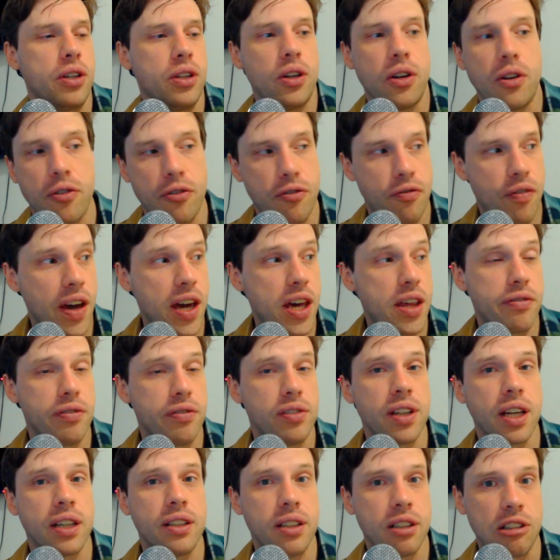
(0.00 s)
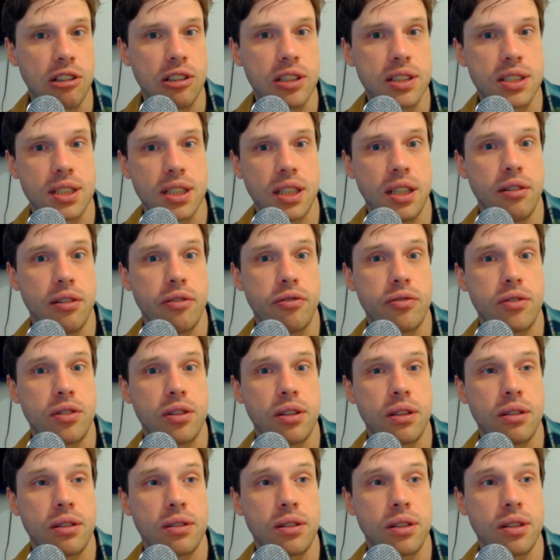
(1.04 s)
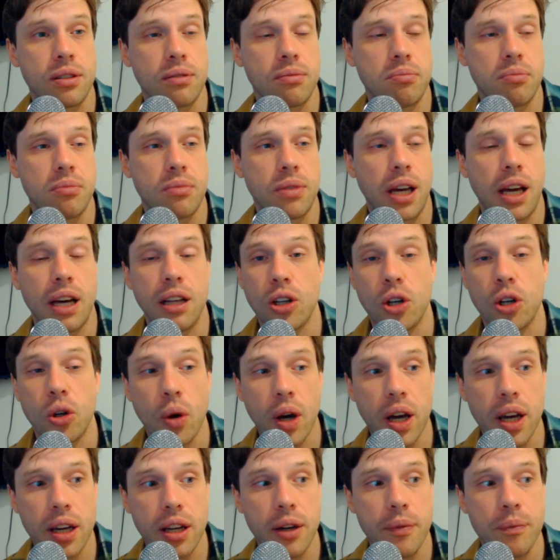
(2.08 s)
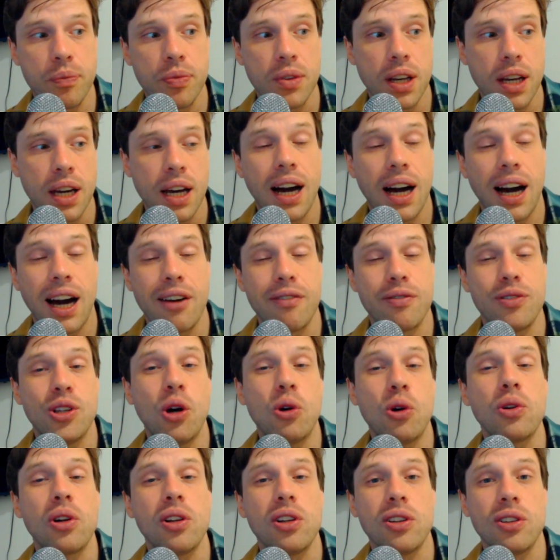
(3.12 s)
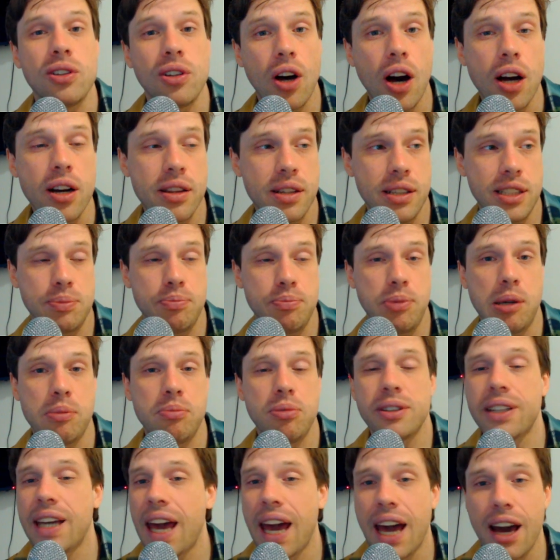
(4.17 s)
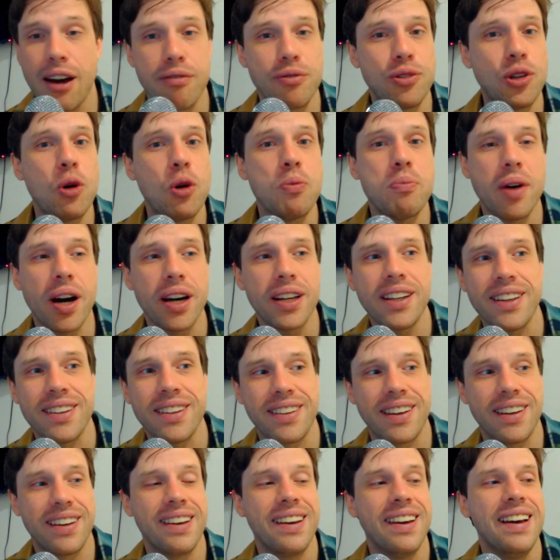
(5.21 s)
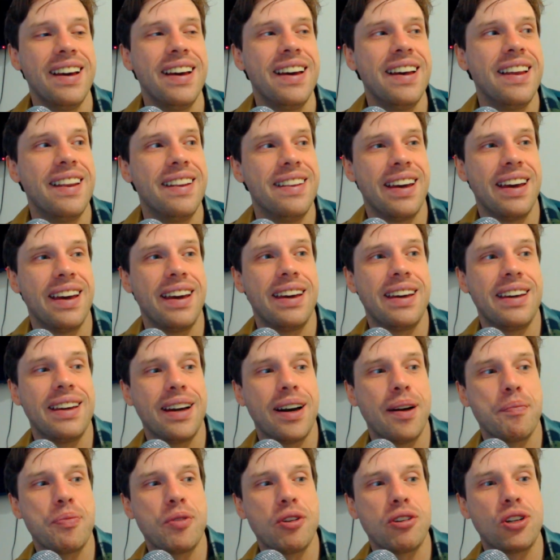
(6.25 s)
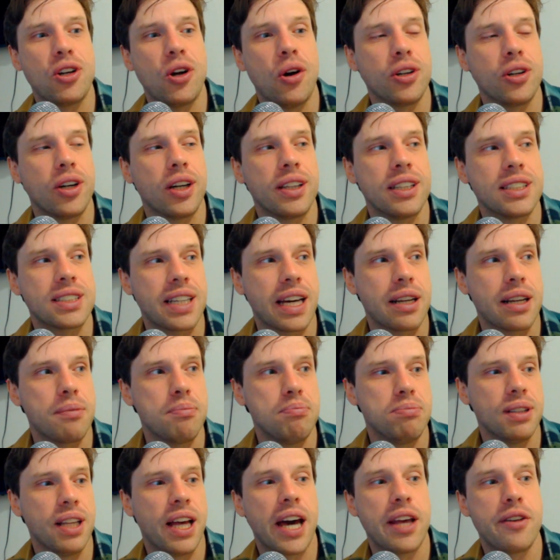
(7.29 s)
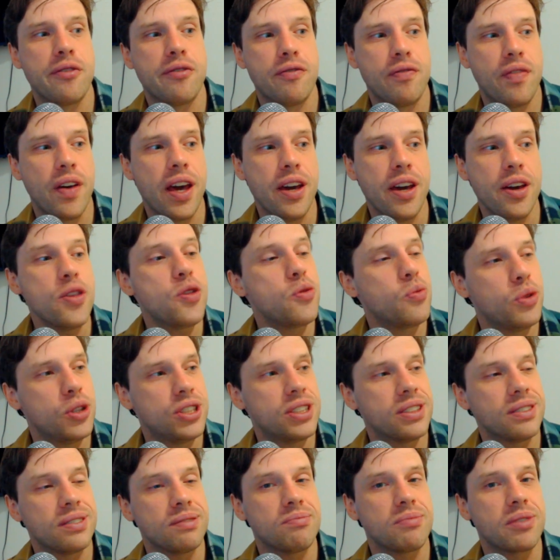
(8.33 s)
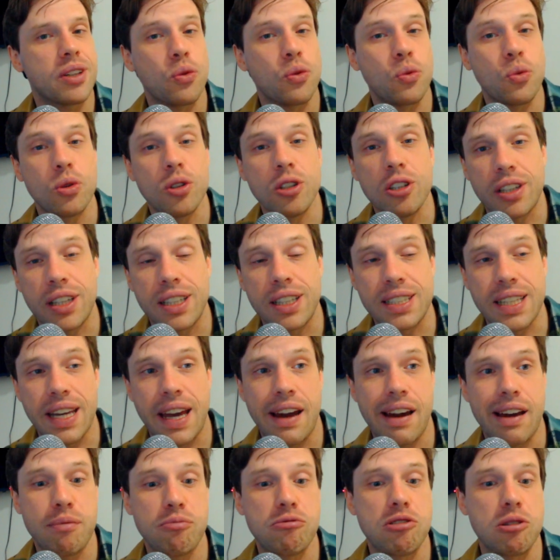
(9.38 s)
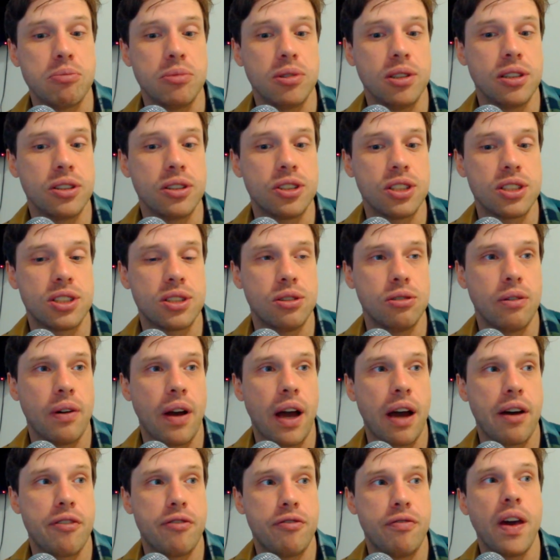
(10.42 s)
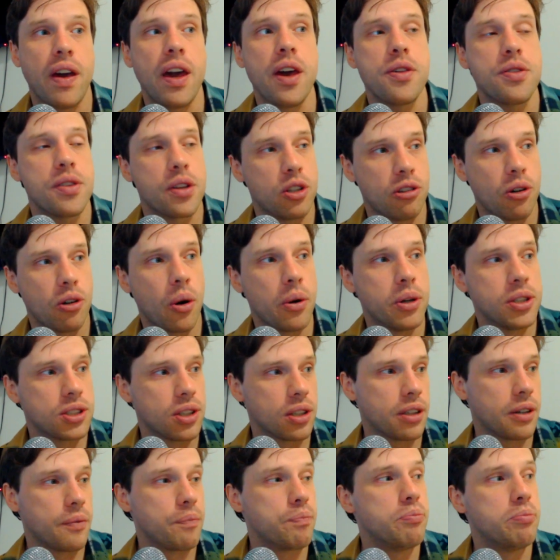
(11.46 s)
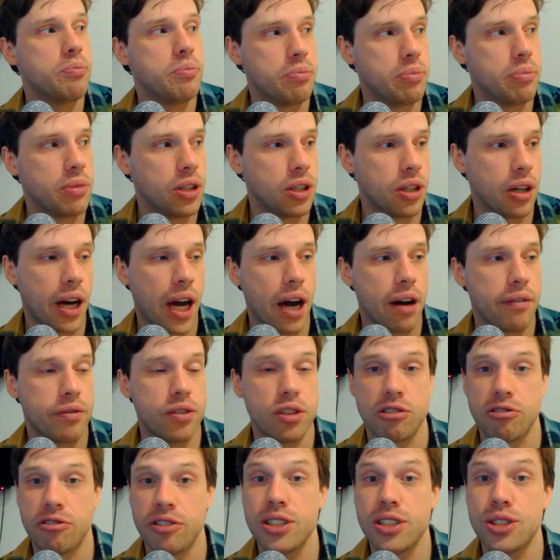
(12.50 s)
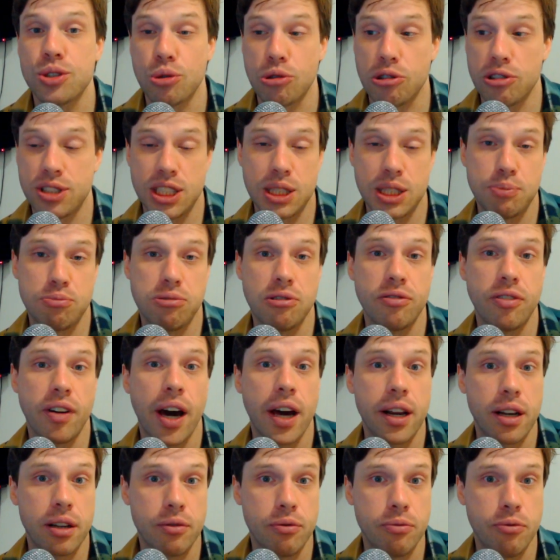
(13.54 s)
faithful adherents of the LOA, I've known a lot of these people. They have no money. They're going on this kind of blind faith, which can work. It's admirable just to have faith that you're always going to have your resources provided